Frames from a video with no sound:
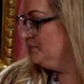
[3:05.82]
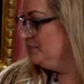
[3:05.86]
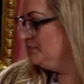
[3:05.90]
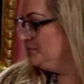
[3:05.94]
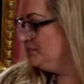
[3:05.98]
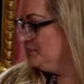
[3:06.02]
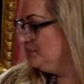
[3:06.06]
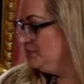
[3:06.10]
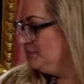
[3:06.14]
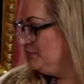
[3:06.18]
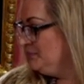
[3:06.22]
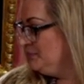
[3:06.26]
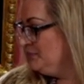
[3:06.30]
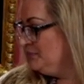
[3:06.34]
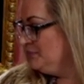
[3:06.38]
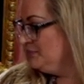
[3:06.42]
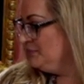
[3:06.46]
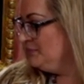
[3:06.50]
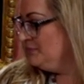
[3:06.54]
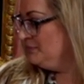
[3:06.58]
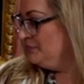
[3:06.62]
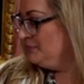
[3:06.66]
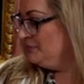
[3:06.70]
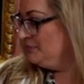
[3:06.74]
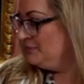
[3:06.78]

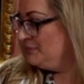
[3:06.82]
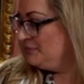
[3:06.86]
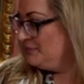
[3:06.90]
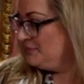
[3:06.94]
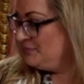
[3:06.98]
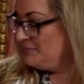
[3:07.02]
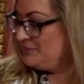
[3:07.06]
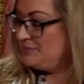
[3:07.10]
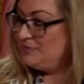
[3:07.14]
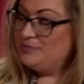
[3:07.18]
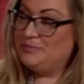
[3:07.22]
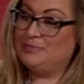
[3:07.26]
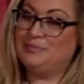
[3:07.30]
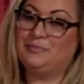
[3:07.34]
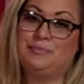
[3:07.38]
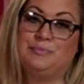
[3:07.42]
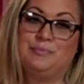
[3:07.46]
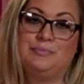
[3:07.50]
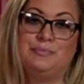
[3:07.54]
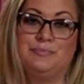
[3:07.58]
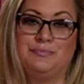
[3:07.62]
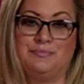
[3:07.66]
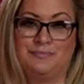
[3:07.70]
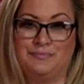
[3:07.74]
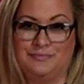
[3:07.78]

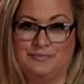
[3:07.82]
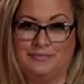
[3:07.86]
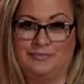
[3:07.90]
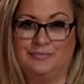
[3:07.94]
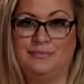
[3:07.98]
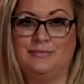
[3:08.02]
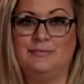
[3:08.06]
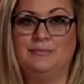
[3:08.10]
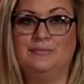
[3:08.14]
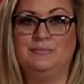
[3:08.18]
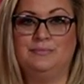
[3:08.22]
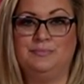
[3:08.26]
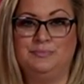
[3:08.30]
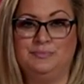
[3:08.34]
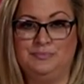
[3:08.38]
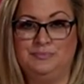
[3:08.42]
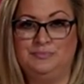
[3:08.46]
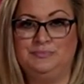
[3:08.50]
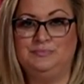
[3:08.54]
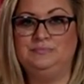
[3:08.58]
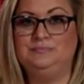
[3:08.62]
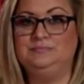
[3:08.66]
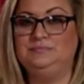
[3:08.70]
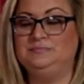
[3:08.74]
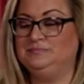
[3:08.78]

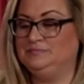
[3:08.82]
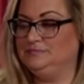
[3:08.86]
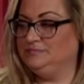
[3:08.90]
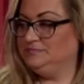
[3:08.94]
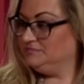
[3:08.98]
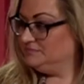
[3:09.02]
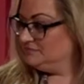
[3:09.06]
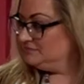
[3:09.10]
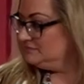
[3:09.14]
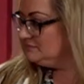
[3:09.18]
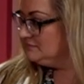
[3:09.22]
This person isn't speaking.